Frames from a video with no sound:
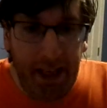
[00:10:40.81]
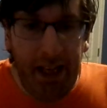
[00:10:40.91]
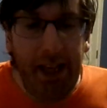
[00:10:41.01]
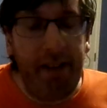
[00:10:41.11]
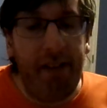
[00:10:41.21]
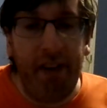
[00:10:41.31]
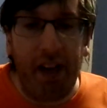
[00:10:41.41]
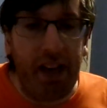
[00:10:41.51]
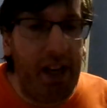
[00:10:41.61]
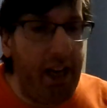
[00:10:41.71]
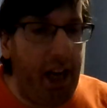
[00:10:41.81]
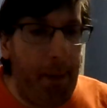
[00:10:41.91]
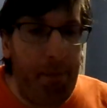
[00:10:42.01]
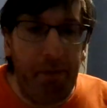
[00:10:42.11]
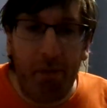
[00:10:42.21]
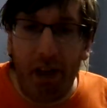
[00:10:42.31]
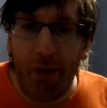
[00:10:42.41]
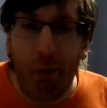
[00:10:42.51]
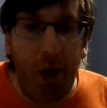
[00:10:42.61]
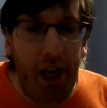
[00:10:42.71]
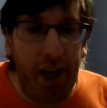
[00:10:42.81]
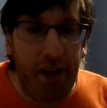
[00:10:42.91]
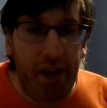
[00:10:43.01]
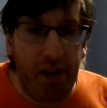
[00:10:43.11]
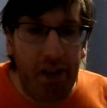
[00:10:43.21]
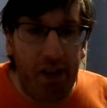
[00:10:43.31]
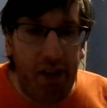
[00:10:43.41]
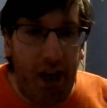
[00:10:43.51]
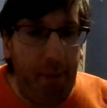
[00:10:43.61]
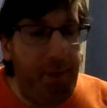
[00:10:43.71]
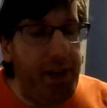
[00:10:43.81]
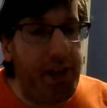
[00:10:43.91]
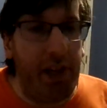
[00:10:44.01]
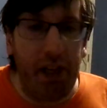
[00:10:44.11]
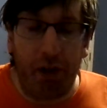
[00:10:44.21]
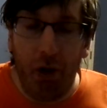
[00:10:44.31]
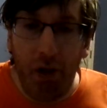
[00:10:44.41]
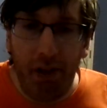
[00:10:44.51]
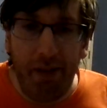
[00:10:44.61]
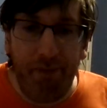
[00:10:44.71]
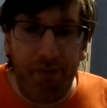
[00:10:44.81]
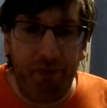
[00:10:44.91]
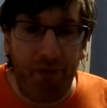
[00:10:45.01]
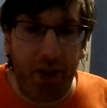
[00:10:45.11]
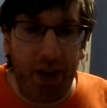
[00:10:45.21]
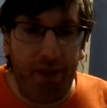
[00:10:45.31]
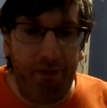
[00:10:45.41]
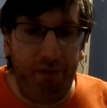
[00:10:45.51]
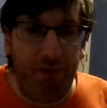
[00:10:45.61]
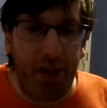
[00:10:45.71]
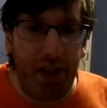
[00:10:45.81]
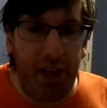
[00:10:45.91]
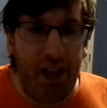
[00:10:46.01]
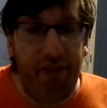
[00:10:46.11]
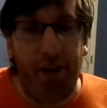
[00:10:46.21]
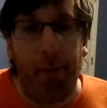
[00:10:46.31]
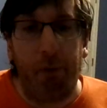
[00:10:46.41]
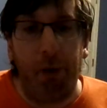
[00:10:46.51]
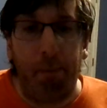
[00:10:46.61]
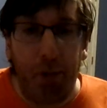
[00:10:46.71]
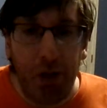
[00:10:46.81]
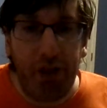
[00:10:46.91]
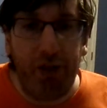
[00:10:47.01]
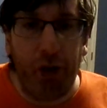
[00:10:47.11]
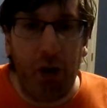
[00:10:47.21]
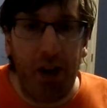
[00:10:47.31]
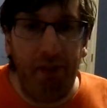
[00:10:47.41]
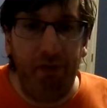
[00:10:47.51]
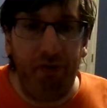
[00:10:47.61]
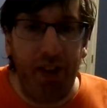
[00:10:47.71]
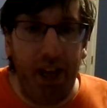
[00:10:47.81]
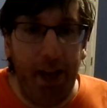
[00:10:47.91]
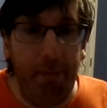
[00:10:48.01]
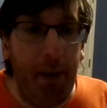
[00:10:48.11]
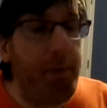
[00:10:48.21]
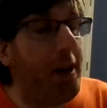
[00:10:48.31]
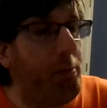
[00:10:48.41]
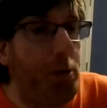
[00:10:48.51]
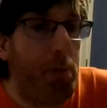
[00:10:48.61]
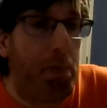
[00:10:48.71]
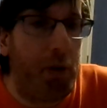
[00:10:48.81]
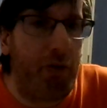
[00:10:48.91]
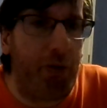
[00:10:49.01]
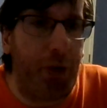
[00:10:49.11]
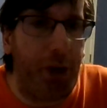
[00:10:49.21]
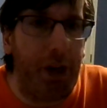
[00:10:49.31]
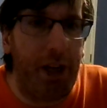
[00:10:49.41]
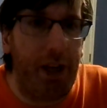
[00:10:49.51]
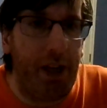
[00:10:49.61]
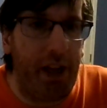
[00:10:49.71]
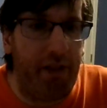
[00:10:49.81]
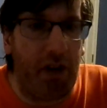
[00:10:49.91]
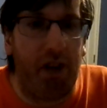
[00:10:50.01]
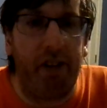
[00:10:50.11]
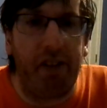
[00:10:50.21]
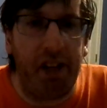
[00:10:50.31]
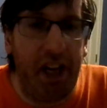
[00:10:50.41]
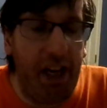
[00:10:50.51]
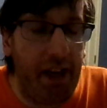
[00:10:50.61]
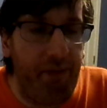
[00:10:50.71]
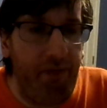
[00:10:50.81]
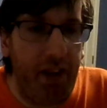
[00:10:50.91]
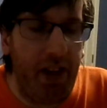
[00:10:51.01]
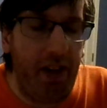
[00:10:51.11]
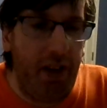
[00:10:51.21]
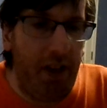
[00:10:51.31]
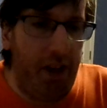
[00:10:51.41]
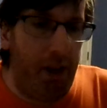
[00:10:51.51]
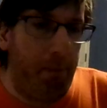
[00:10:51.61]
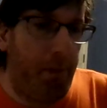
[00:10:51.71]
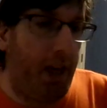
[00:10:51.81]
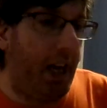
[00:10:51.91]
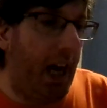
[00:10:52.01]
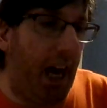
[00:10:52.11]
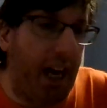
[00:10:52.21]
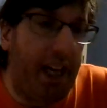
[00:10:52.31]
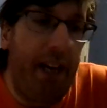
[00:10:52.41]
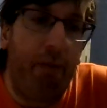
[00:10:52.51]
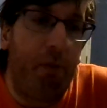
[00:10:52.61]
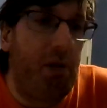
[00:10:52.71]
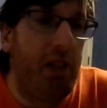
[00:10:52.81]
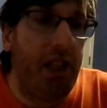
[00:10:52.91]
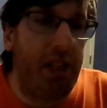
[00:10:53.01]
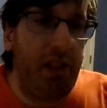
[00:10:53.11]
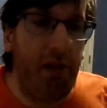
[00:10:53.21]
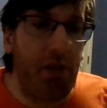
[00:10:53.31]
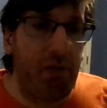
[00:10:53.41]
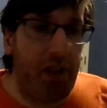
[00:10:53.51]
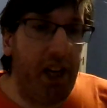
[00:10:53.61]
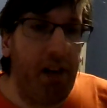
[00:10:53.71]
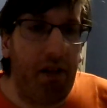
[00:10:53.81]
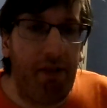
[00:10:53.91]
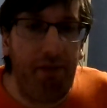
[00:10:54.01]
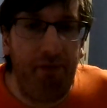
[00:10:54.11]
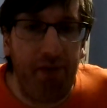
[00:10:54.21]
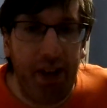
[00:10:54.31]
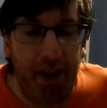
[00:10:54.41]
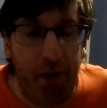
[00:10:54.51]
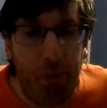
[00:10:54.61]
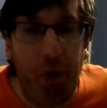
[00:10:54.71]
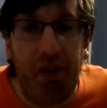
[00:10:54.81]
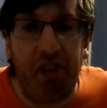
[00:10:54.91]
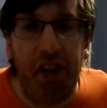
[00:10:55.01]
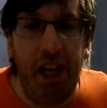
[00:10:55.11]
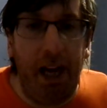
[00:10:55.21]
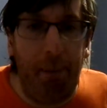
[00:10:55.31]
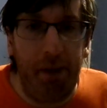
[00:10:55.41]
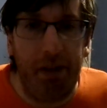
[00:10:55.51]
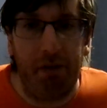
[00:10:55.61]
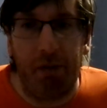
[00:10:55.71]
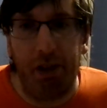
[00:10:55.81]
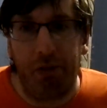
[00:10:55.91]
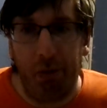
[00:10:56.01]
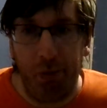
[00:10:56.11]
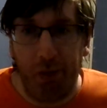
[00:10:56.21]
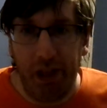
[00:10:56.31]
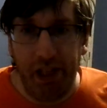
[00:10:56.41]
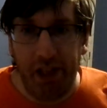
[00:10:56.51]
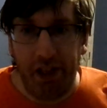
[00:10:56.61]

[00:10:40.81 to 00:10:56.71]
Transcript: it's not going to happen right away. I mean, it could if I really pushed for it, and maybe I will push for it as hard as I can. But I can't really, you know, tell what's going to happen in 2021.